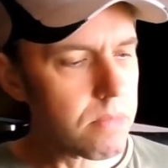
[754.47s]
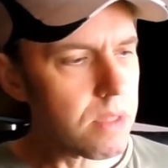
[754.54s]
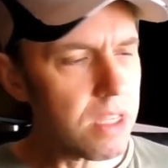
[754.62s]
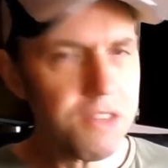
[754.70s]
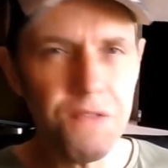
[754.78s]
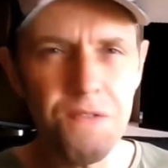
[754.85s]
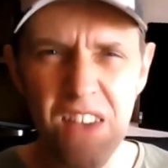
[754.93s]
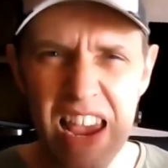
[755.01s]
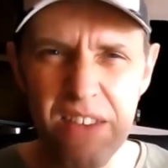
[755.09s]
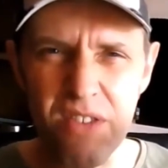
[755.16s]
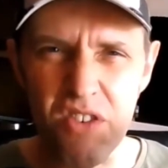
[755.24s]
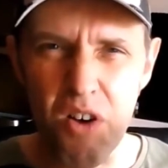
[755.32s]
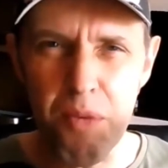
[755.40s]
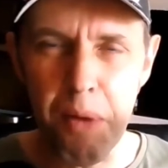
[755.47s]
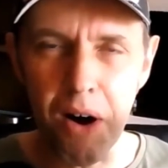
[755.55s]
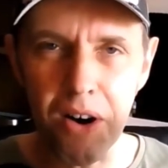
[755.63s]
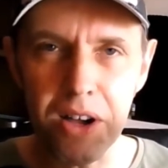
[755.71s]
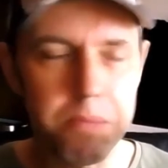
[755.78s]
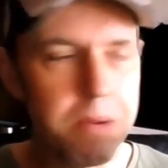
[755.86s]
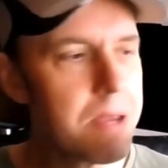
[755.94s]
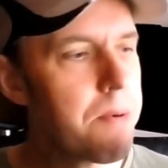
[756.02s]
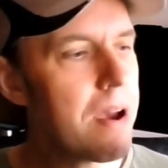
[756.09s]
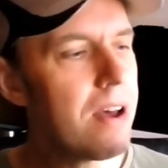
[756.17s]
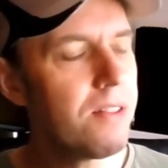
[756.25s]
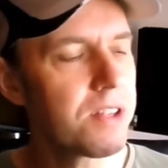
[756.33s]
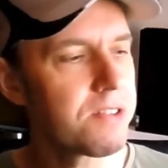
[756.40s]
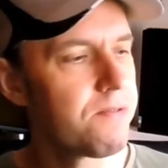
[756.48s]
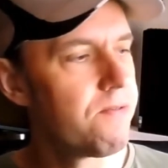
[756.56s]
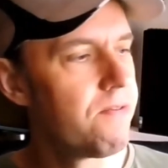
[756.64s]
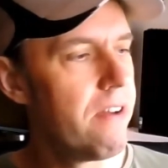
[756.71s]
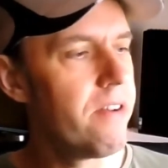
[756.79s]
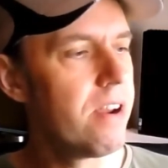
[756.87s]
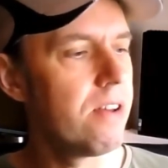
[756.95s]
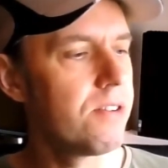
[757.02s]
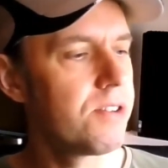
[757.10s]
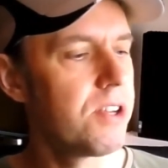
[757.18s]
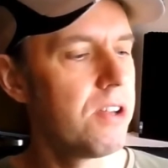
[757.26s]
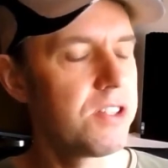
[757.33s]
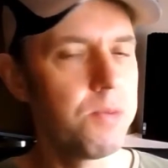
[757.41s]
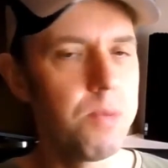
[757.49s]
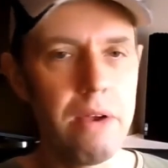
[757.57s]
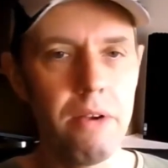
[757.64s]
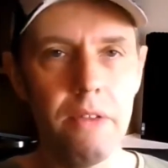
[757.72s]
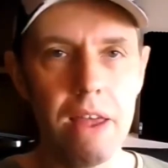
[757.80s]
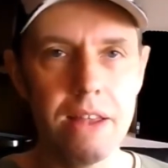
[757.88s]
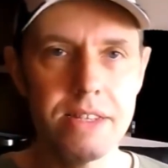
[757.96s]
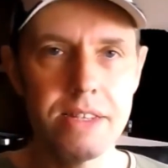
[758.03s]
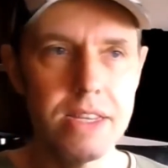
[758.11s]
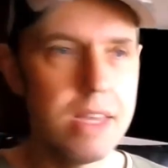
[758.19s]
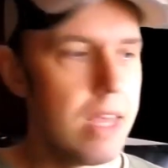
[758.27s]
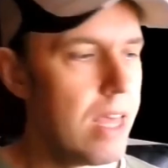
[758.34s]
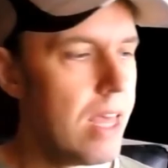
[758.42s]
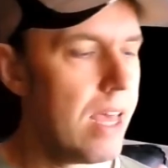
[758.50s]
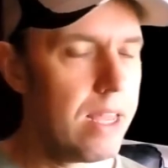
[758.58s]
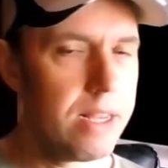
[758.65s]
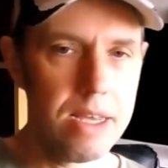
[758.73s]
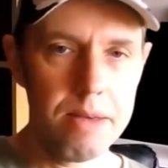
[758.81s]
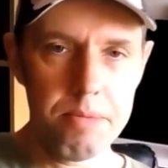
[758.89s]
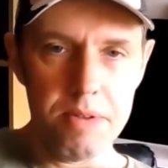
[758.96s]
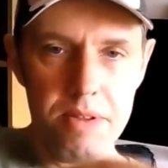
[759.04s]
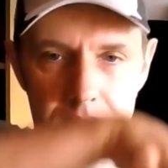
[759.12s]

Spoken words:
it's very remarkably well. There's very little signs of wear on that. And but